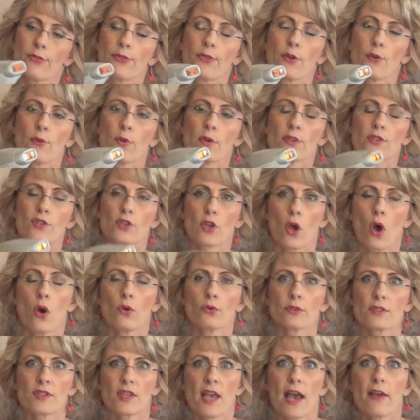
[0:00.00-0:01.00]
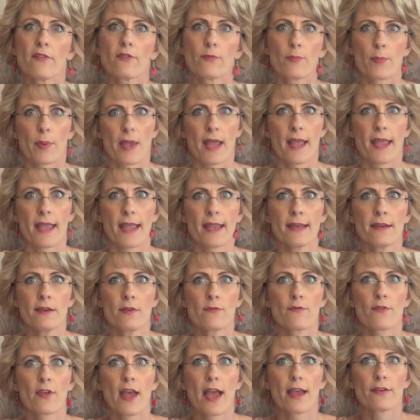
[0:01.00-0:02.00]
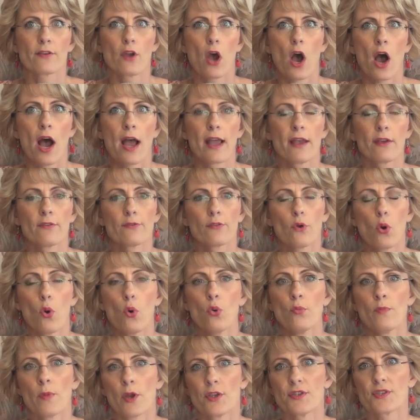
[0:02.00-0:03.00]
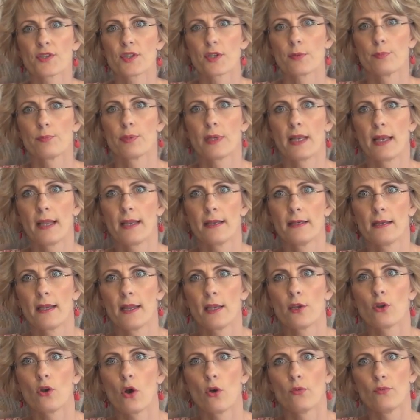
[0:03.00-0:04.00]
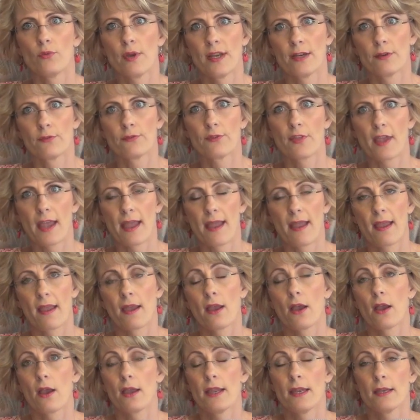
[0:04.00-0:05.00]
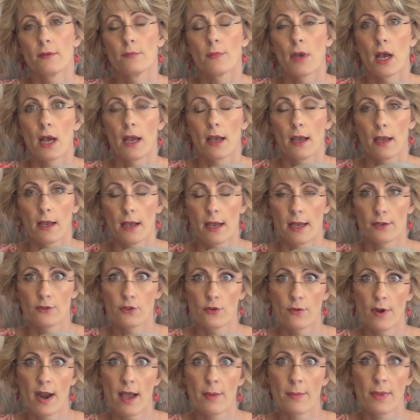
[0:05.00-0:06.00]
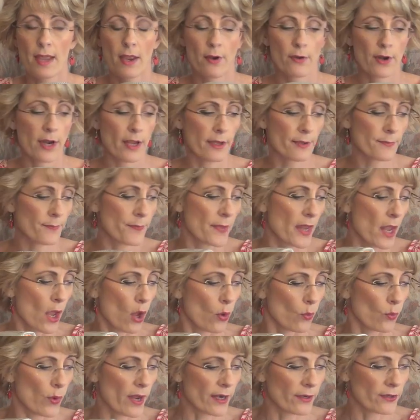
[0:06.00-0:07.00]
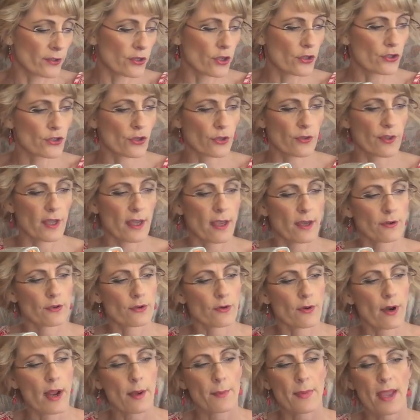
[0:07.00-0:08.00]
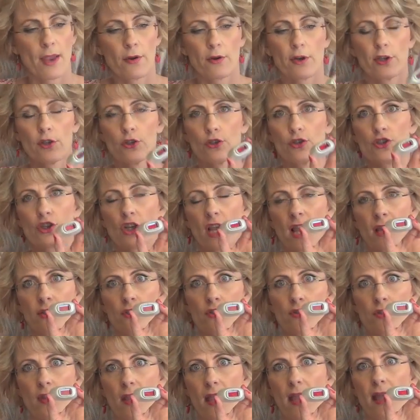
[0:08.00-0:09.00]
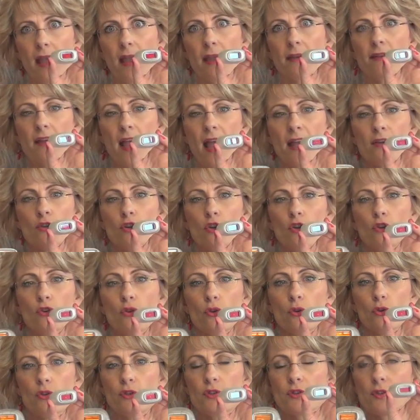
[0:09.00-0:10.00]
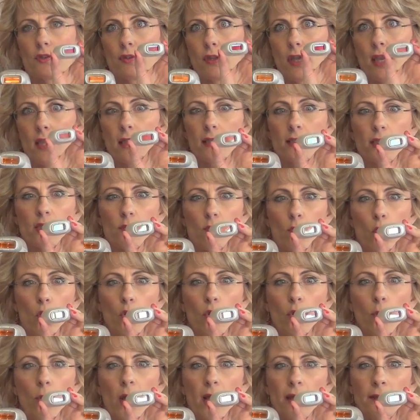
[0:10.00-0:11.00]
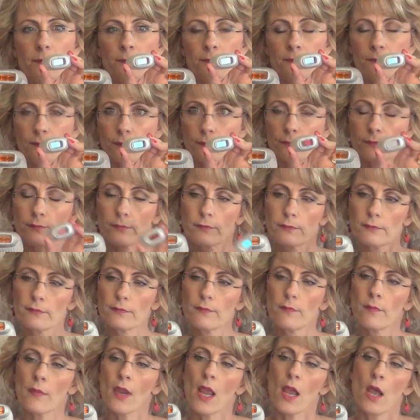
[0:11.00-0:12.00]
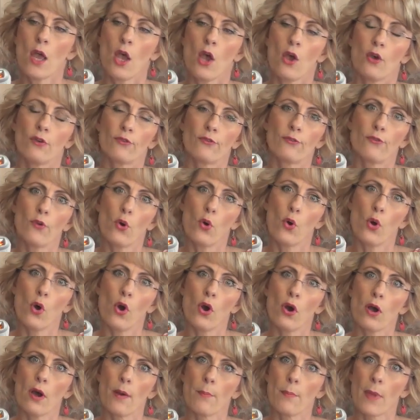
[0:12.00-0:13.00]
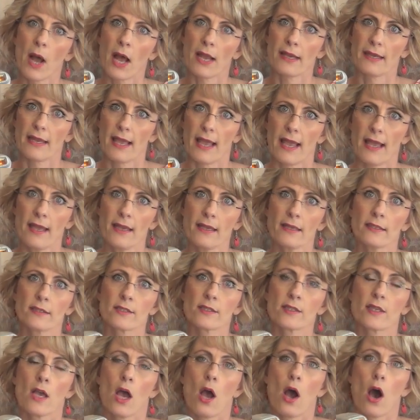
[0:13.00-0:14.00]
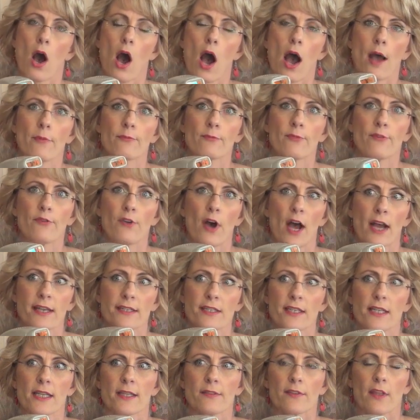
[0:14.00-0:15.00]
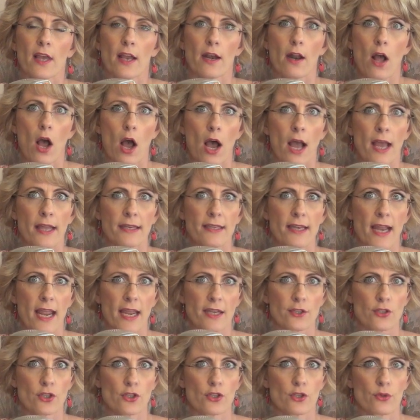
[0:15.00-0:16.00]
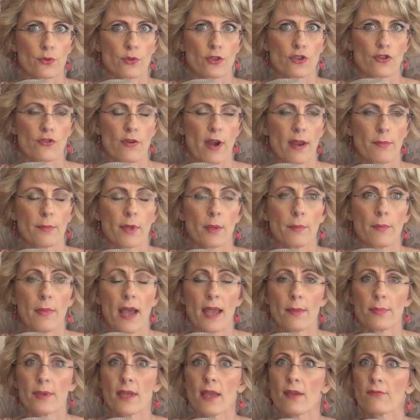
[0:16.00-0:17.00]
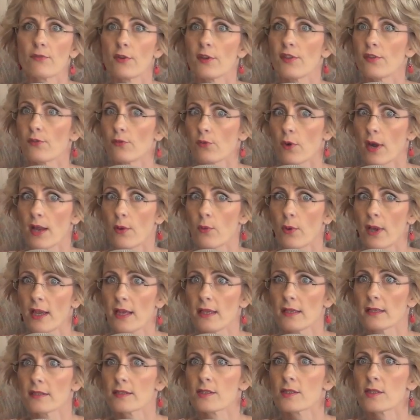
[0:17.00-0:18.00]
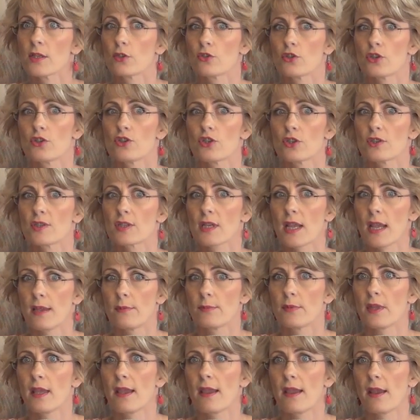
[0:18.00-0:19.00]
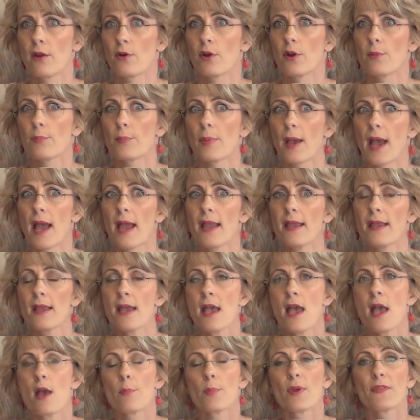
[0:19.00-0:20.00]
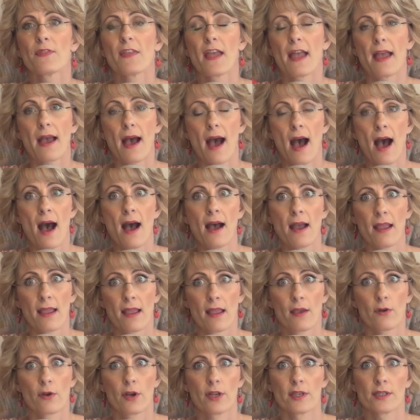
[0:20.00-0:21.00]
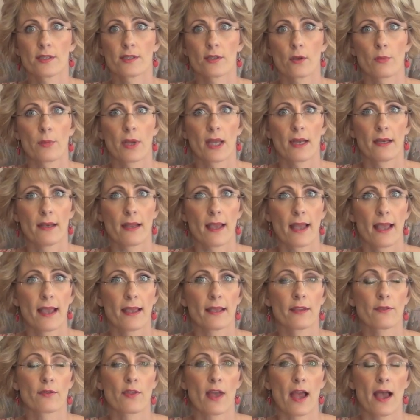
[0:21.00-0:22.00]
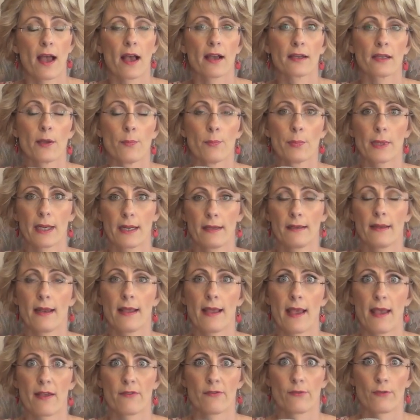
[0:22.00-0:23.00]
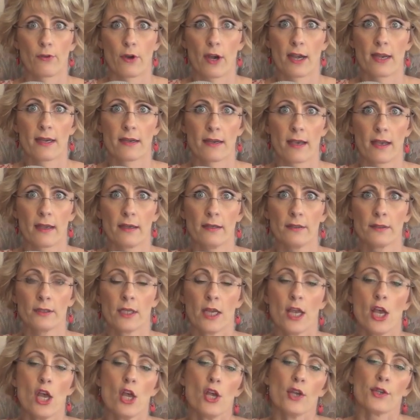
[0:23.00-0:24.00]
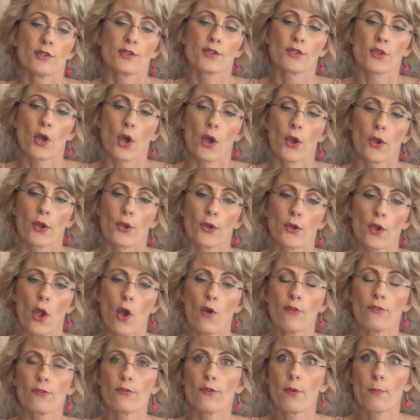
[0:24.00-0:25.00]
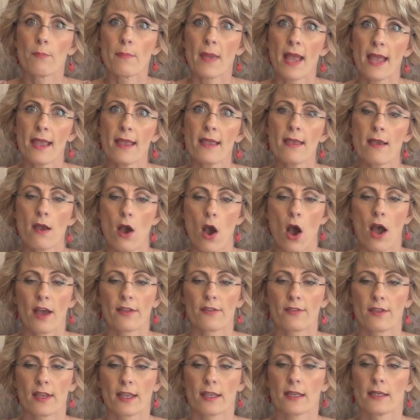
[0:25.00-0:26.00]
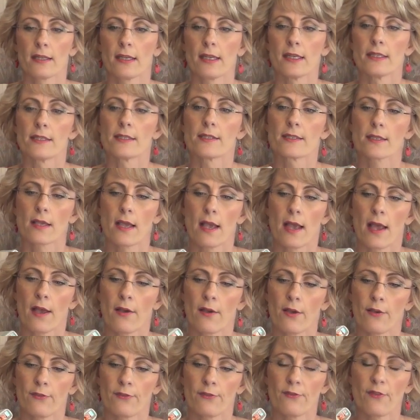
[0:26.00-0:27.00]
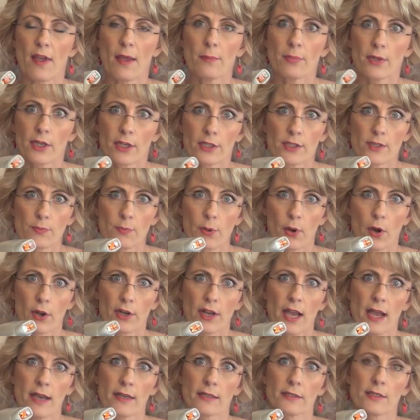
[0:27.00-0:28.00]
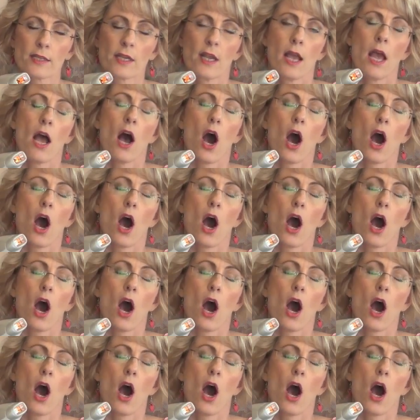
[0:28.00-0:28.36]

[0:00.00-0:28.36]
The results have been that I have almost completely got rid of the hair in my underarm area. When you do the underarm area, you change the head and you use the smaller one. For my legs, I'm finding that I need to do a treatment maybe every 3 weeks to just keep the hair at bay, but there are areas on my leg that are completely hair-free now. So for me, I think it is a fabulous product.